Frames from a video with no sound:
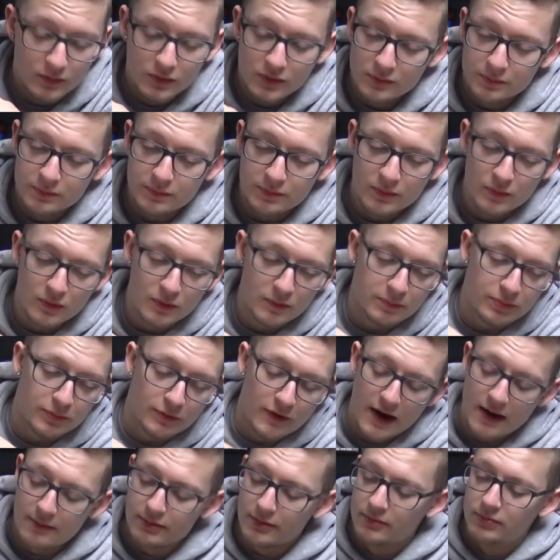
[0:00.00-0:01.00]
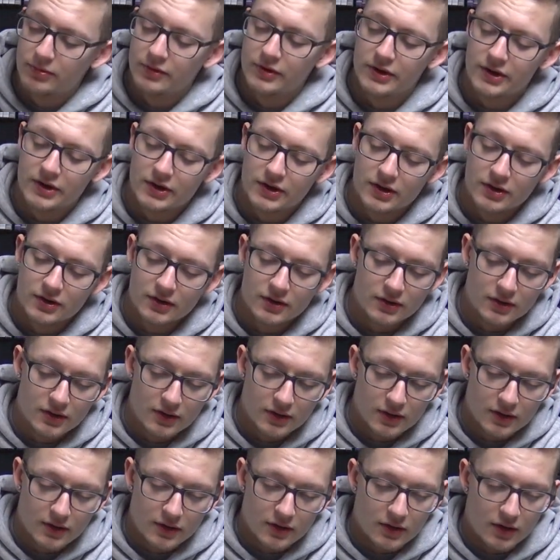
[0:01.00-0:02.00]
we're we're probably
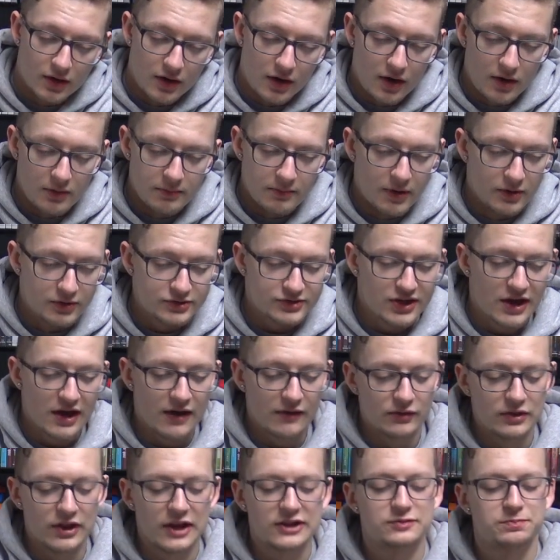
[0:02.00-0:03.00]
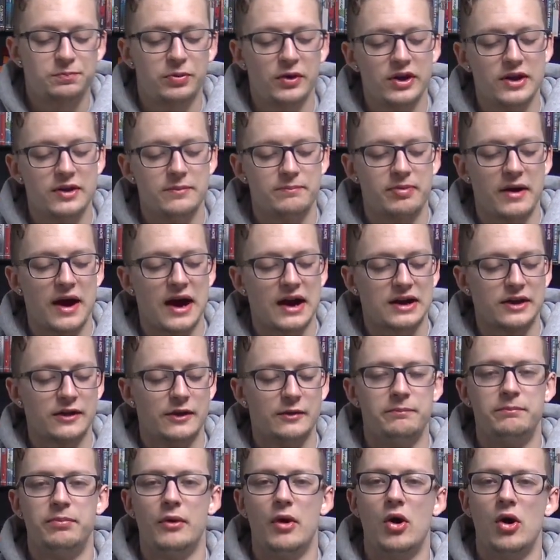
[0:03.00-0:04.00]
almost ha- let's put it back in
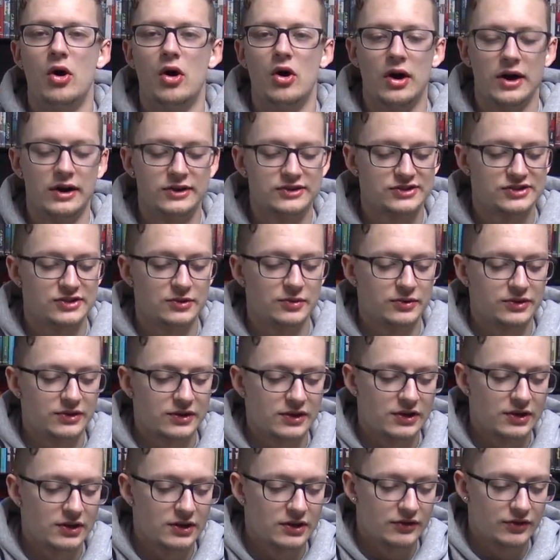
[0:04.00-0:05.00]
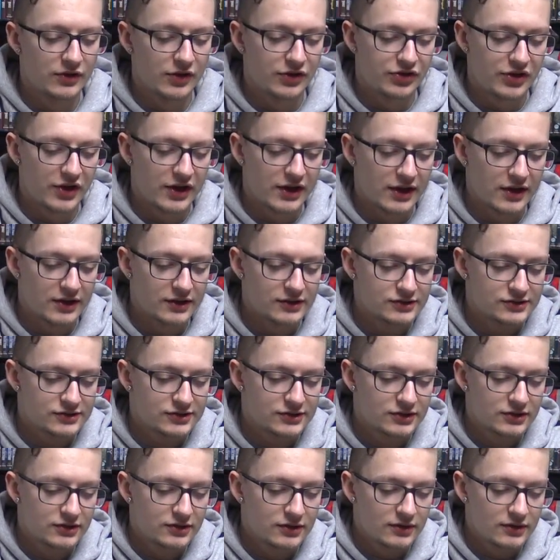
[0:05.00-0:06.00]
the bowl and see what the, the thing is.